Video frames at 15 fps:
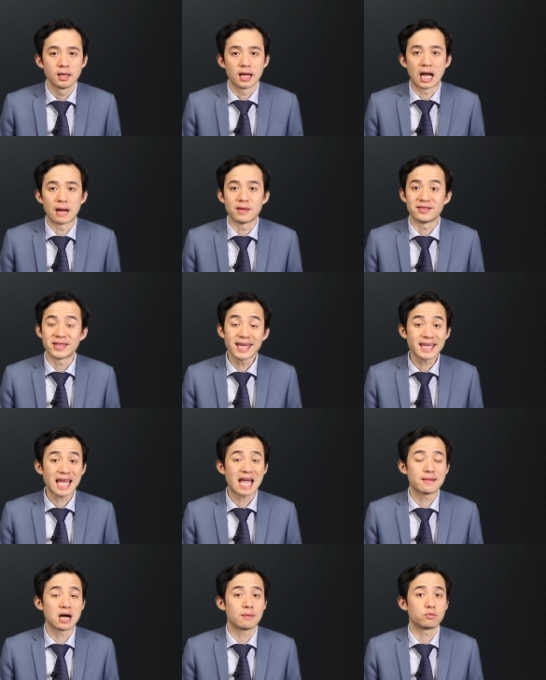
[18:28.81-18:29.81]
and they
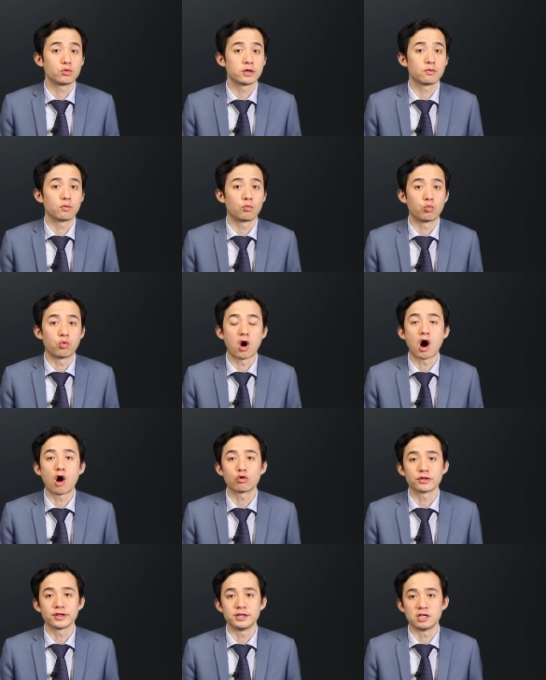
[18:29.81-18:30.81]
came up with
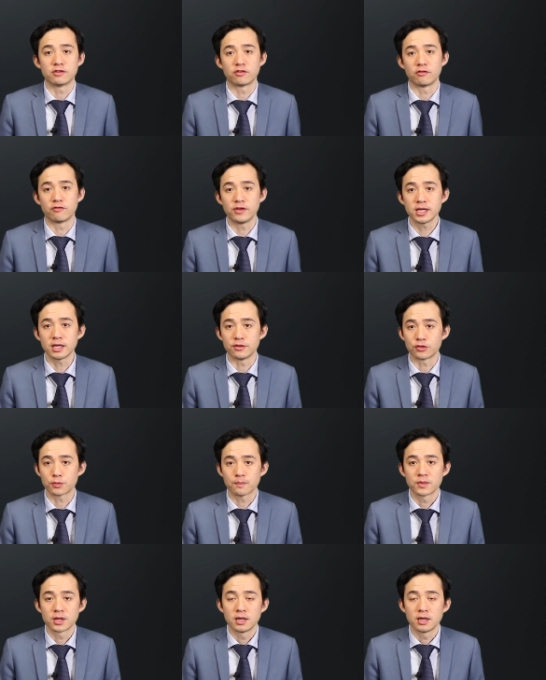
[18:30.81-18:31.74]
wildly different figures,